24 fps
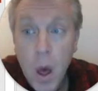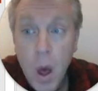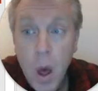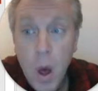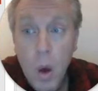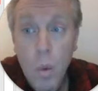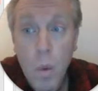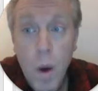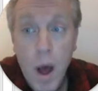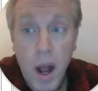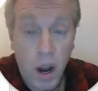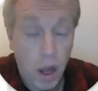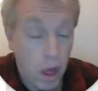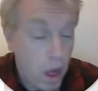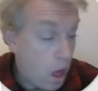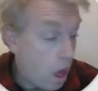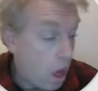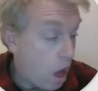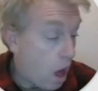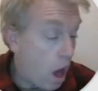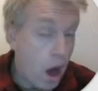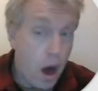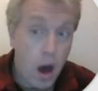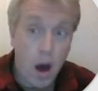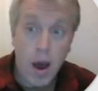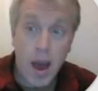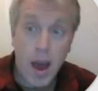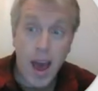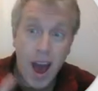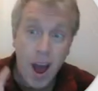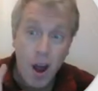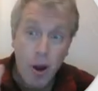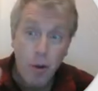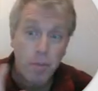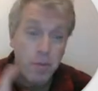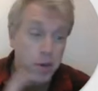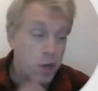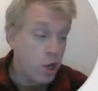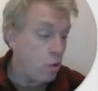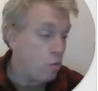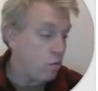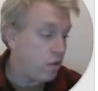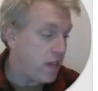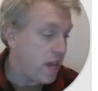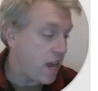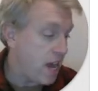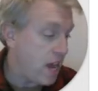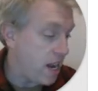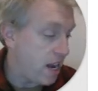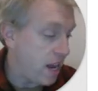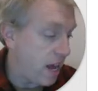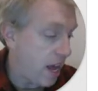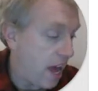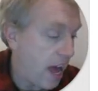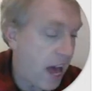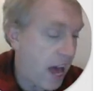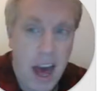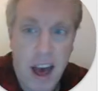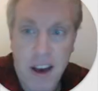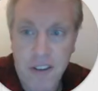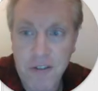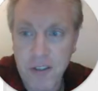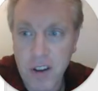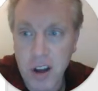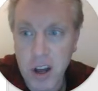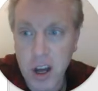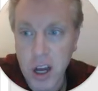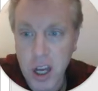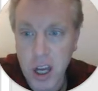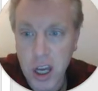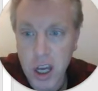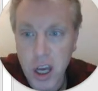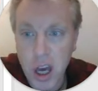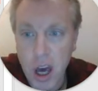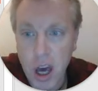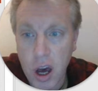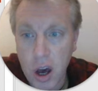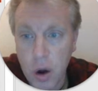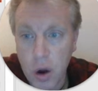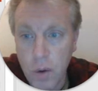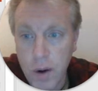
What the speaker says: Well, I hope you did have a go.